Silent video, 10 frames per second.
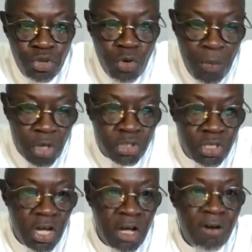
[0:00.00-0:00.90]
You
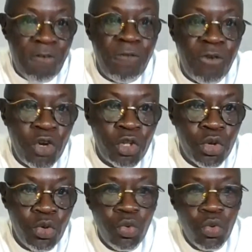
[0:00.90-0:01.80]
must
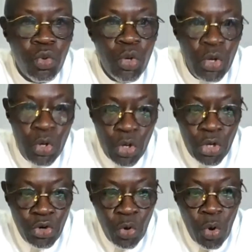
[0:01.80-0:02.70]
follow through,
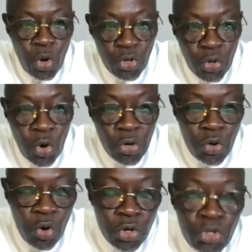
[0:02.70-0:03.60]
you know,
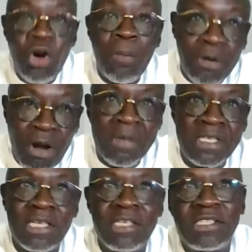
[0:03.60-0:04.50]
on your
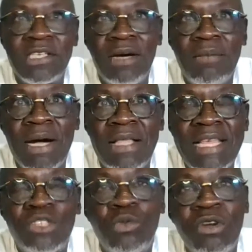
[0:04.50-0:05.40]
promises.
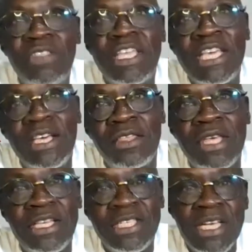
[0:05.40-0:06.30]
That's one of the key
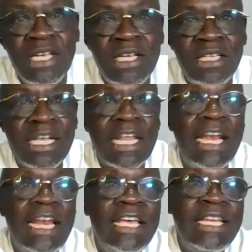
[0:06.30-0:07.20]
things that a
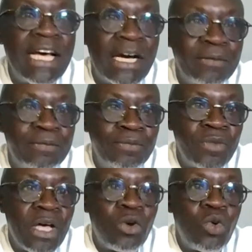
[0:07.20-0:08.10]

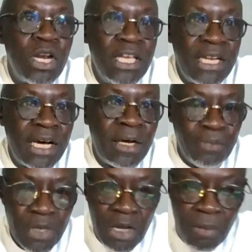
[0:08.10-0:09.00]
good leader,
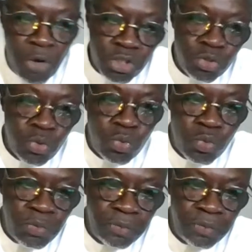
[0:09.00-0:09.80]
must do.